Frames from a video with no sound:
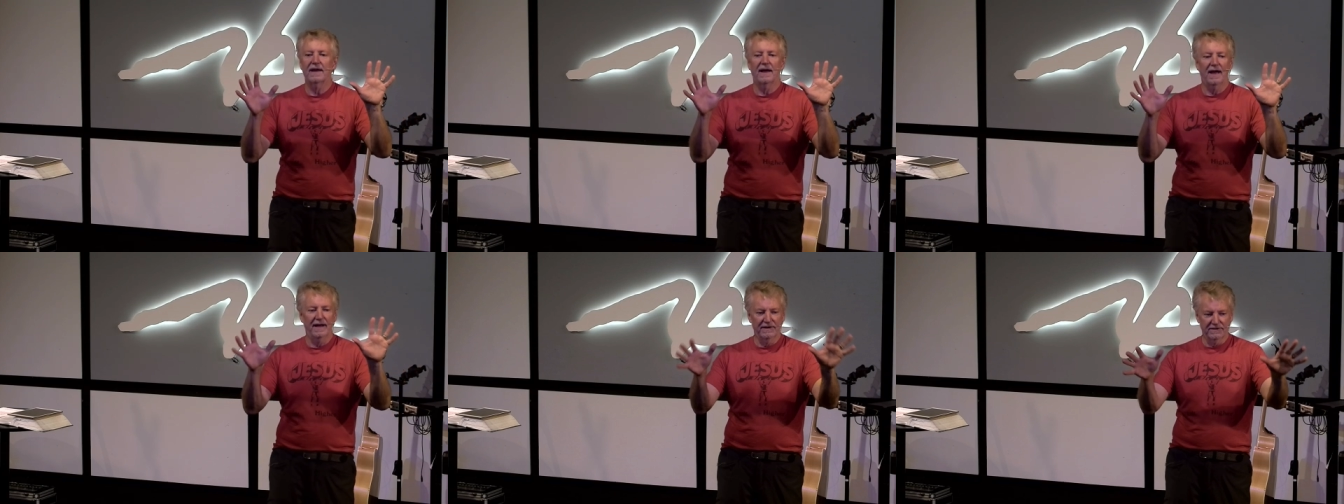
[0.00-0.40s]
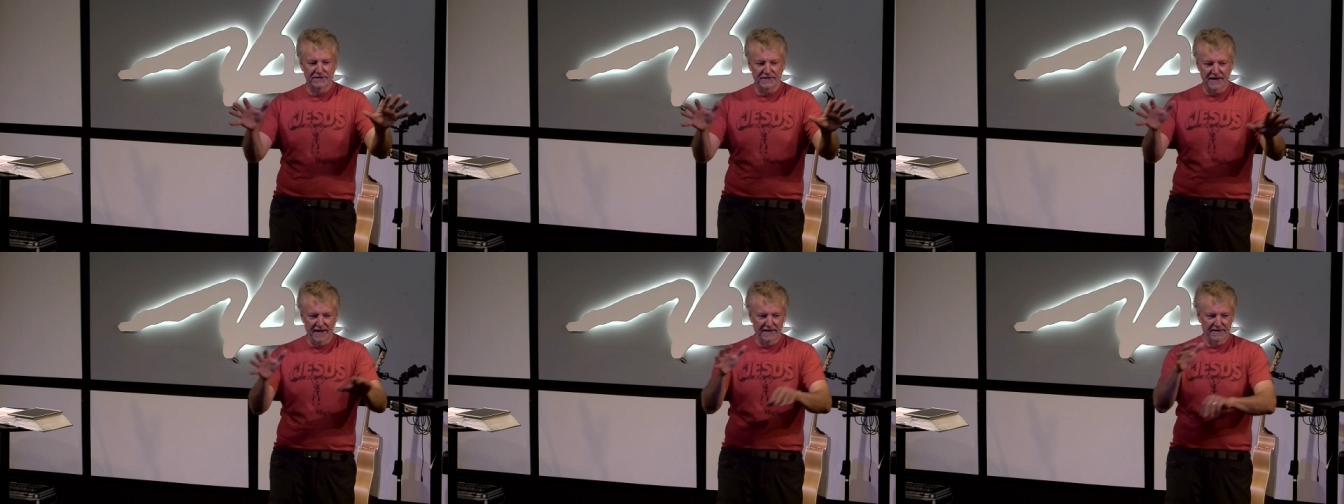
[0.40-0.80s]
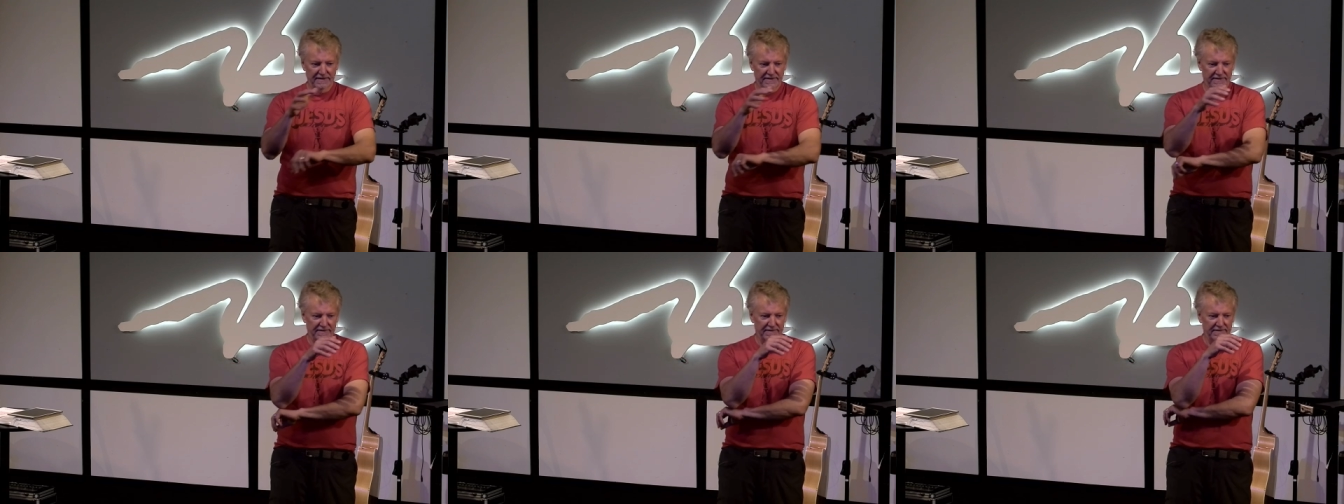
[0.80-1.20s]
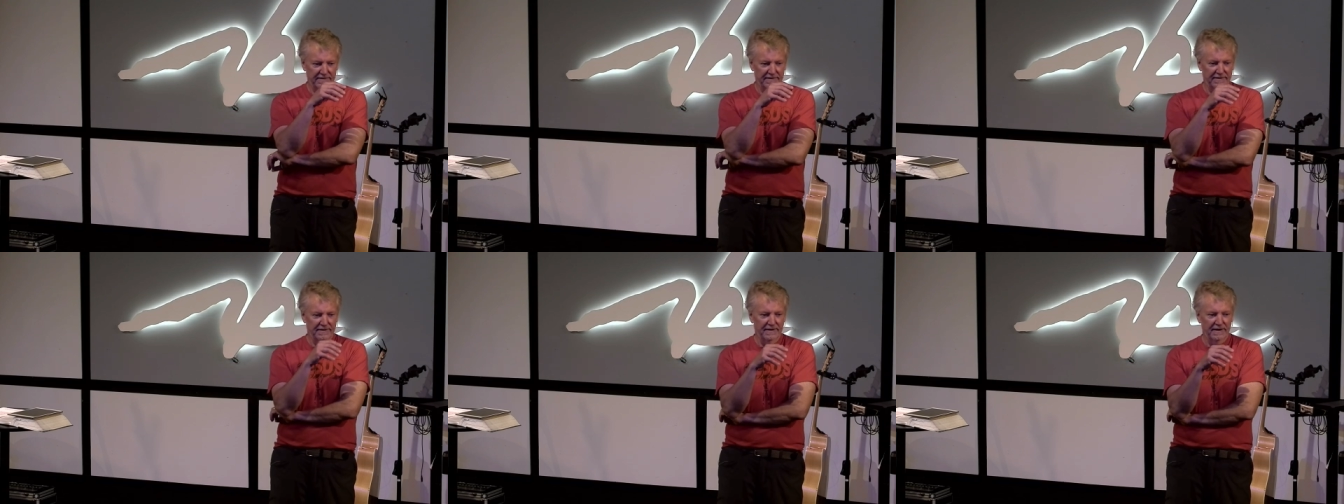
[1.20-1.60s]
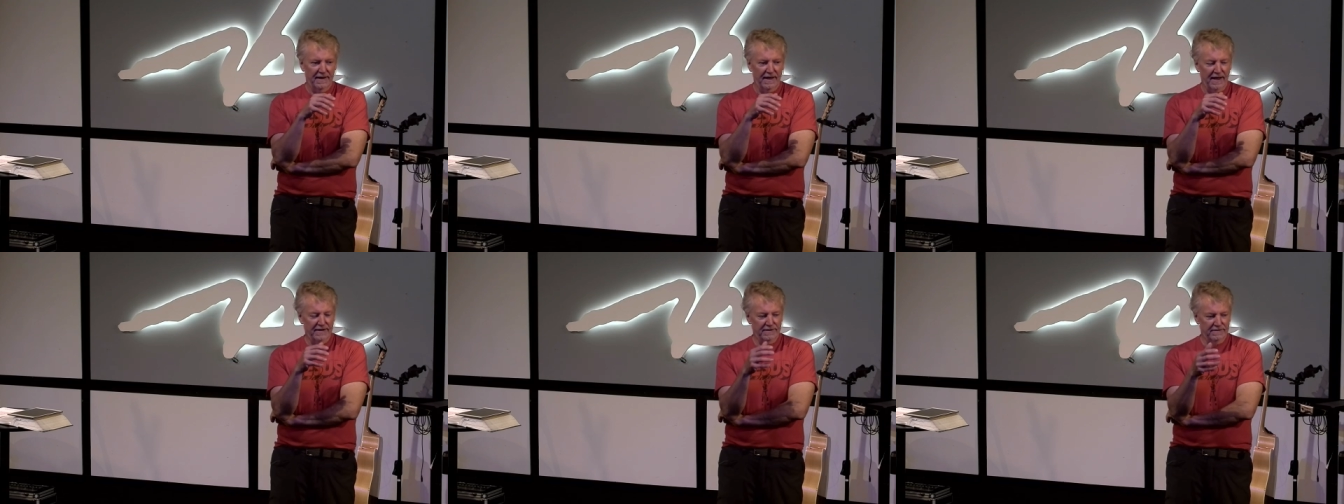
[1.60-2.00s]
I understand.
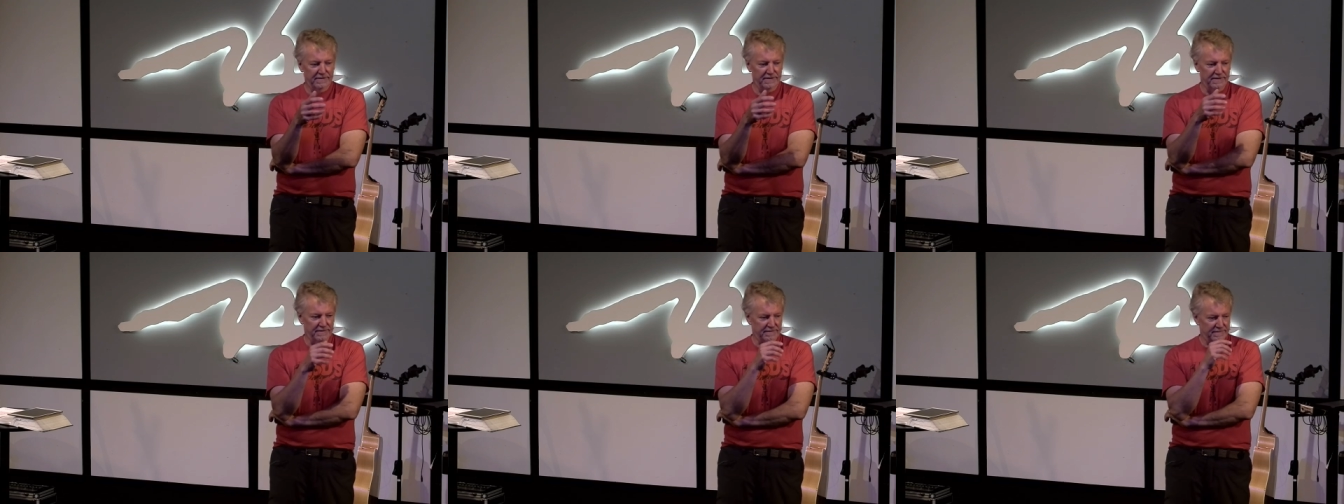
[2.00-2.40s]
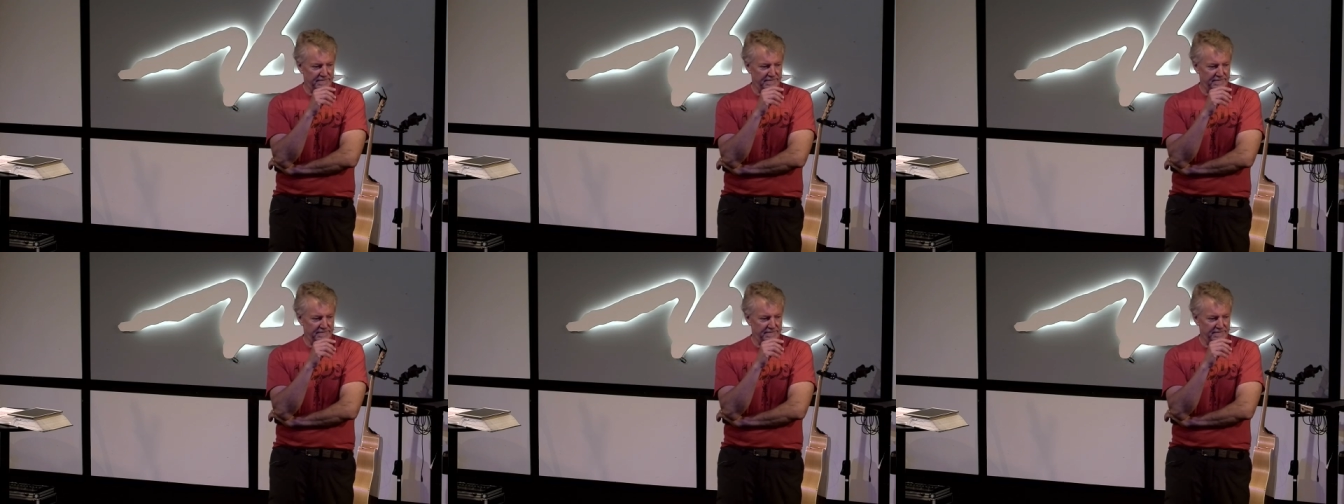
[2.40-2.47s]
I do too.